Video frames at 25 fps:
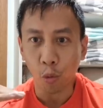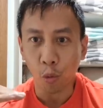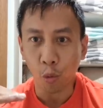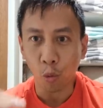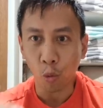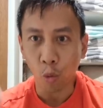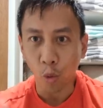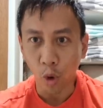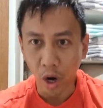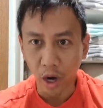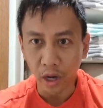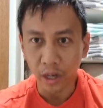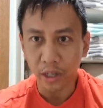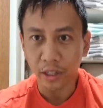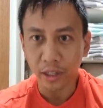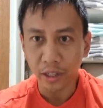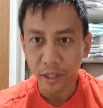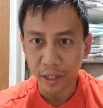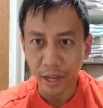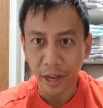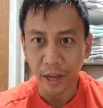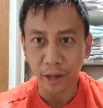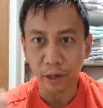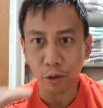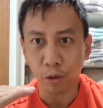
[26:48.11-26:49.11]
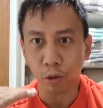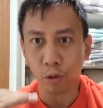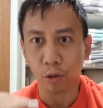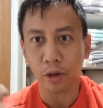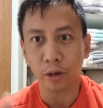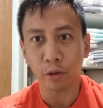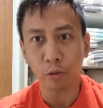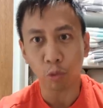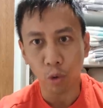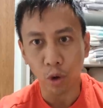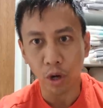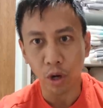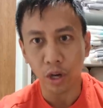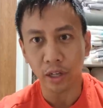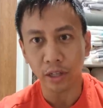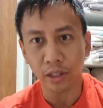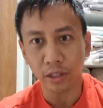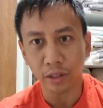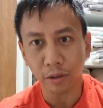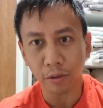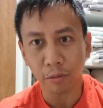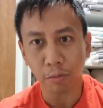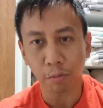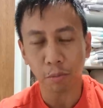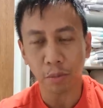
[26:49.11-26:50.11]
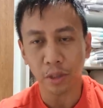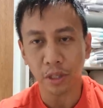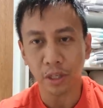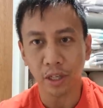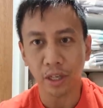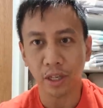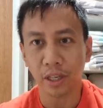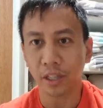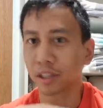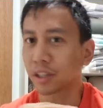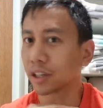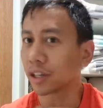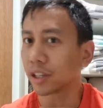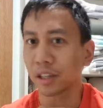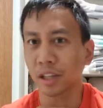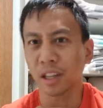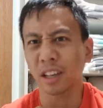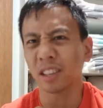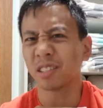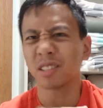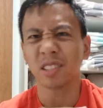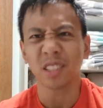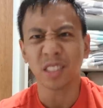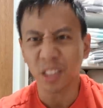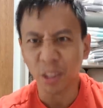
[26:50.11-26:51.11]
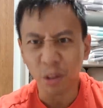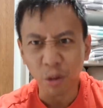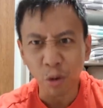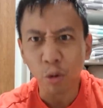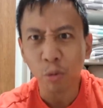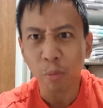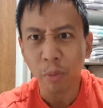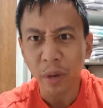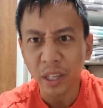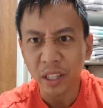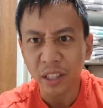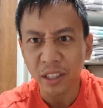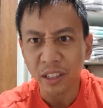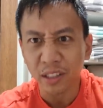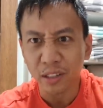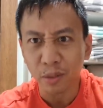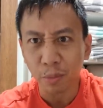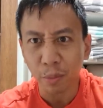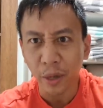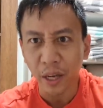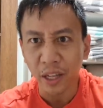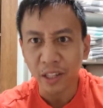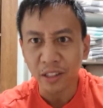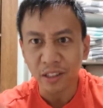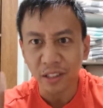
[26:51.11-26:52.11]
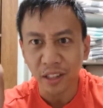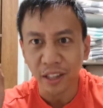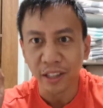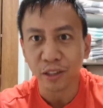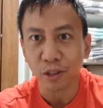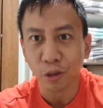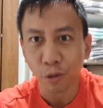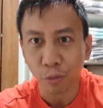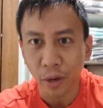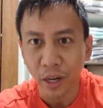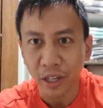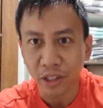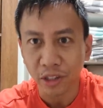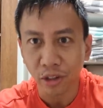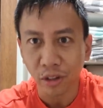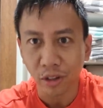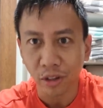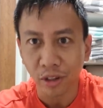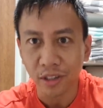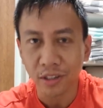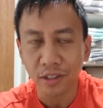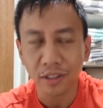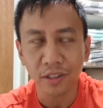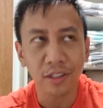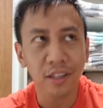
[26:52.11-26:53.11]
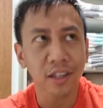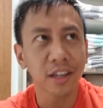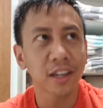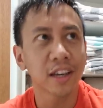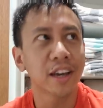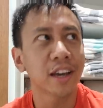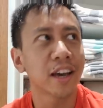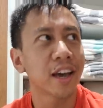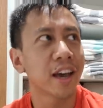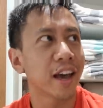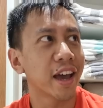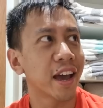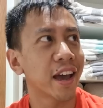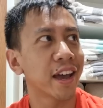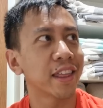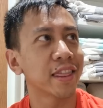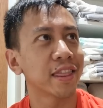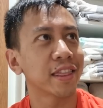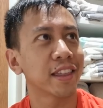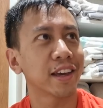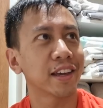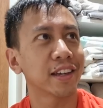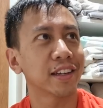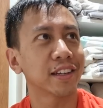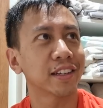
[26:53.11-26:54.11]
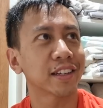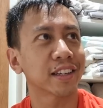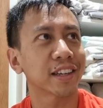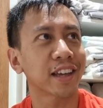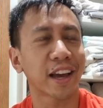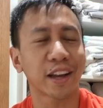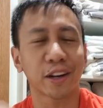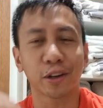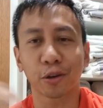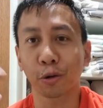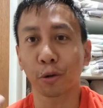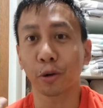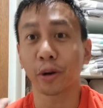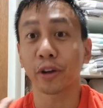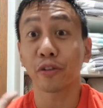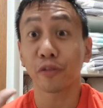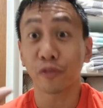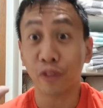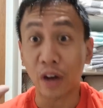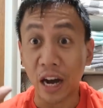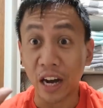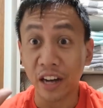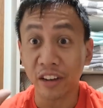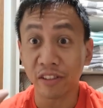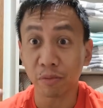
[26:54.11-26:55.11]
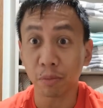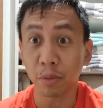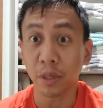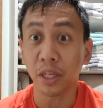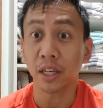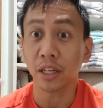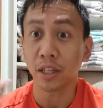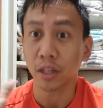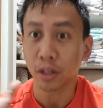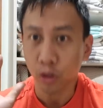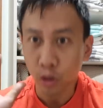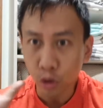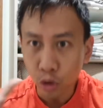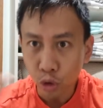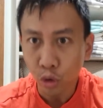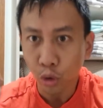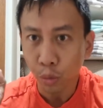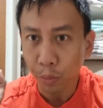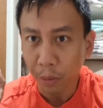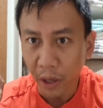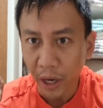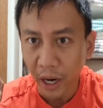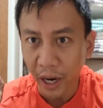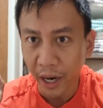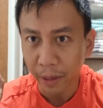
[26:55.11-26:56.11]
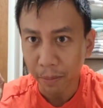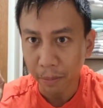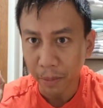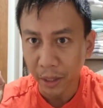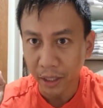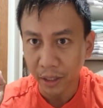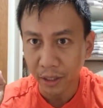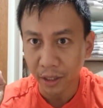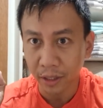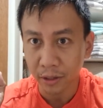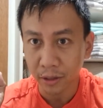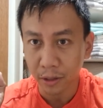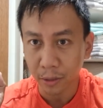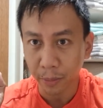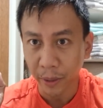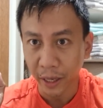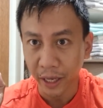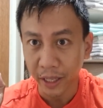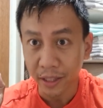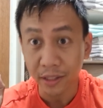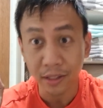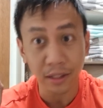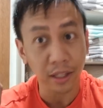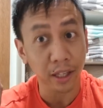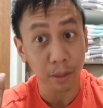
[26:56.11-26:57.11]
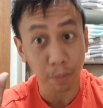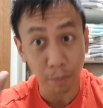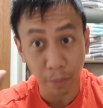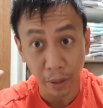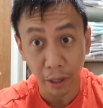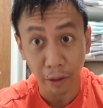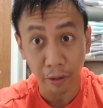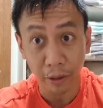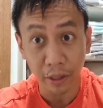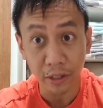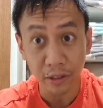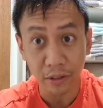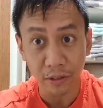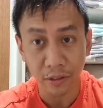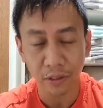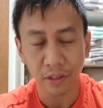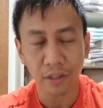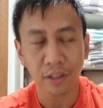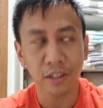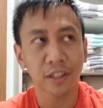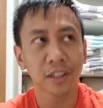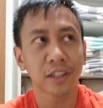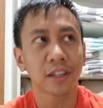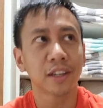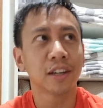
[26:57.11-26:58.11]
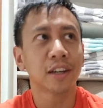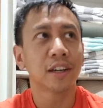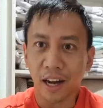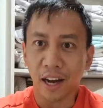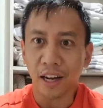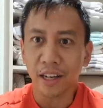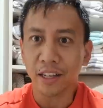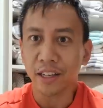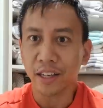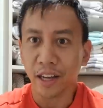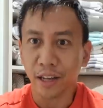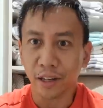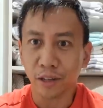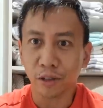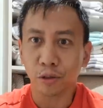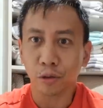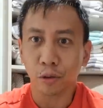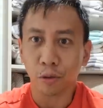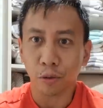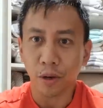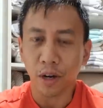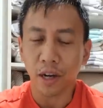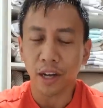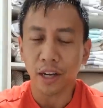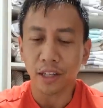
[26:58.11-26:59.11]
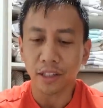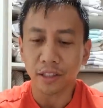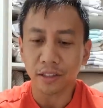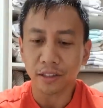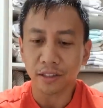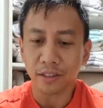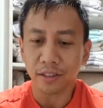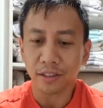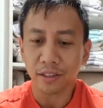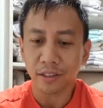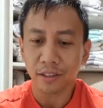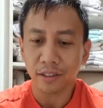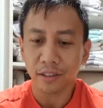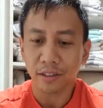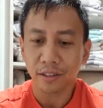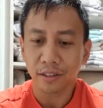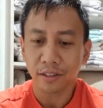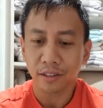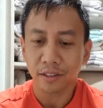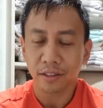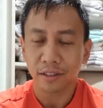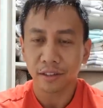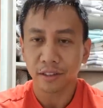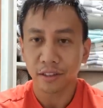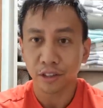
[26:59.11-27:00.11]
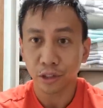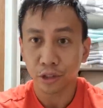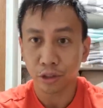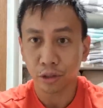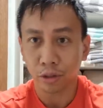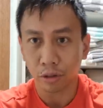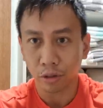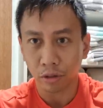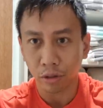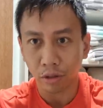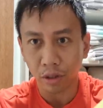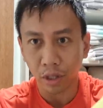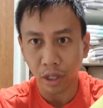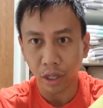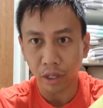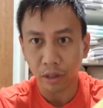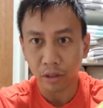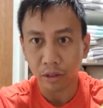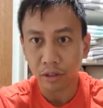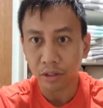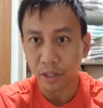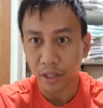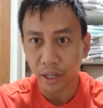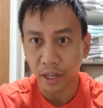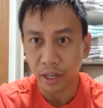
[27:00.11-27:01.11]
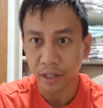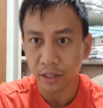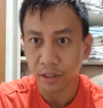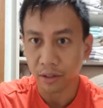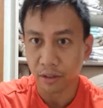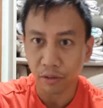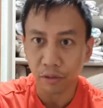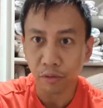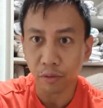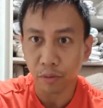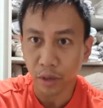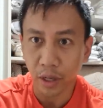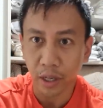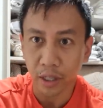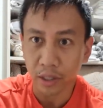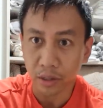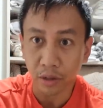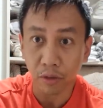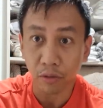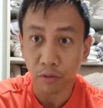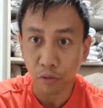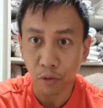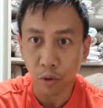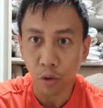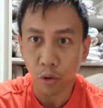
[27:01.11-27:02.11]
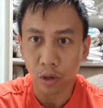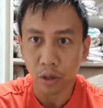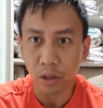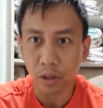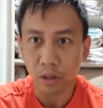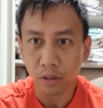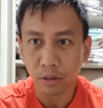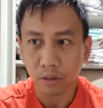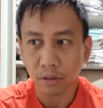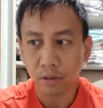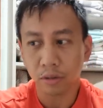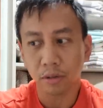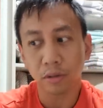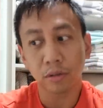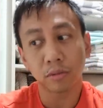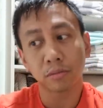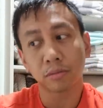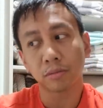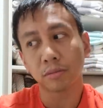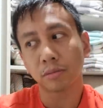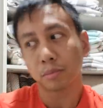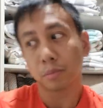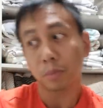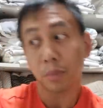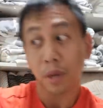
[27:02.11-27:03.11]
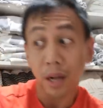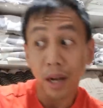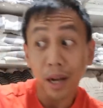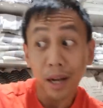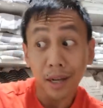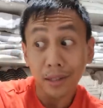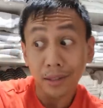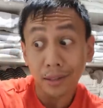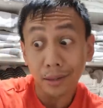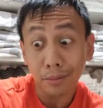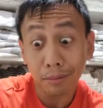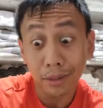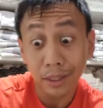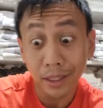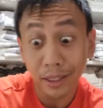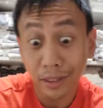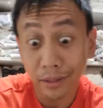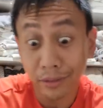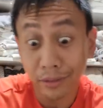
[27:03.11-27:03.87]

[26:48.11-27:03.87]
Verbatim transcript: one, category one being like zero maintenance pets like tarantulas, and then category five being super high maintenance pets like parrots. I categorize sugar gliders as a, as a four, possibly